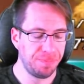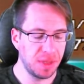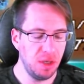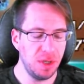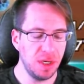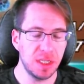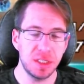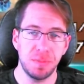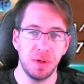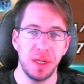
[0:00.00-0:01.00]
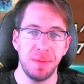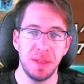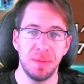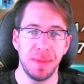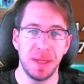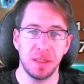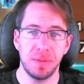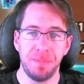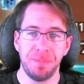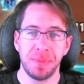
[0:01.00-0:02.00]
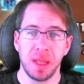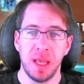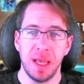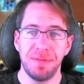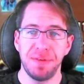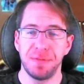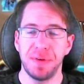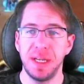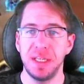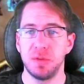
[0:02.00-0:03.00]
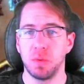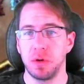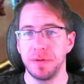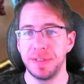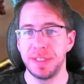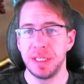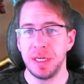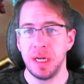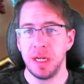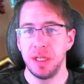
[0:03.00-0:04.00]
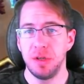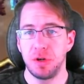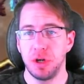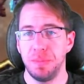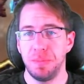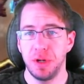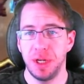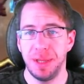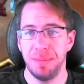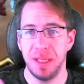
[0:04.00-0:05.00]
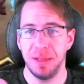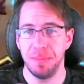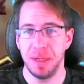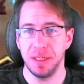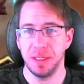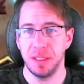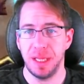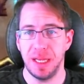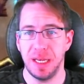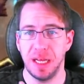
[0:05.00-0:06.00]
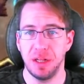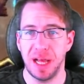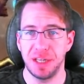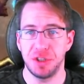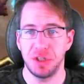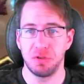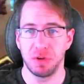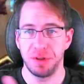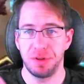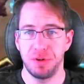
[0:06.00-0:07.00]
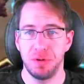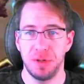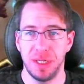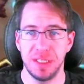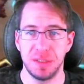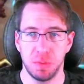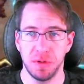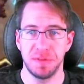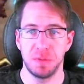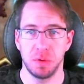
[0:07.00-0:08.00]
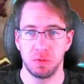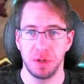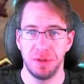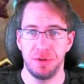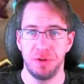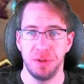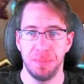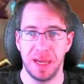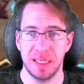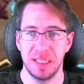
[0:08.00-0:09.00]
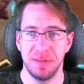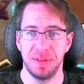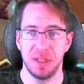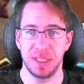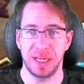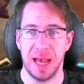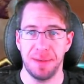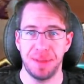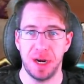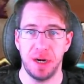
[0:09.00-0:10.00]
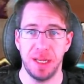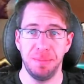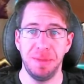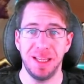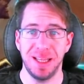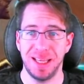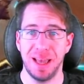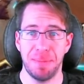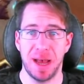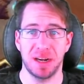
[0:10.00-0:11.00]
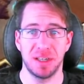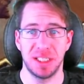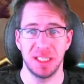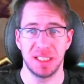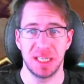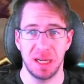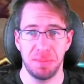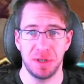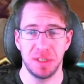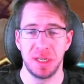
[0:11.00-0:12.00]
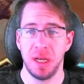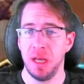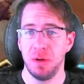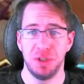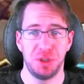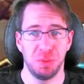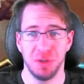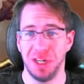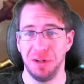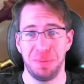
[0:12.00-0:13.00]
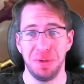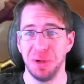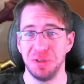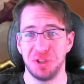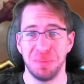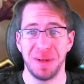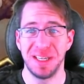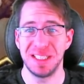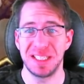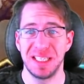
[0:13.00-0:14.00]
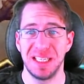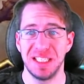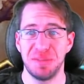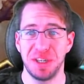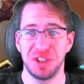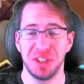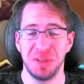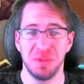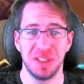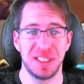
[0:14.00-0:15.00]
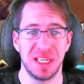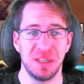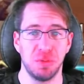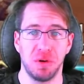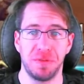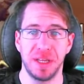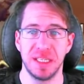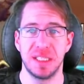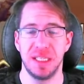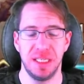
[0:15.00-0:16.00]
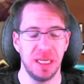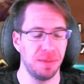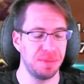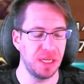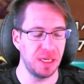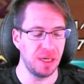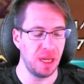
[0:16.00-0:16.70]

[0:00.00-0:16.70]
You can also put him in the middle. If you're fighting dwarfs, you could put him in the middle, and he'll actually run through, his wolves will run through the mechs if there's a gap there, and immediately get back onto the snipers, which will help you out tremendously, especially once Dwarf gets the update.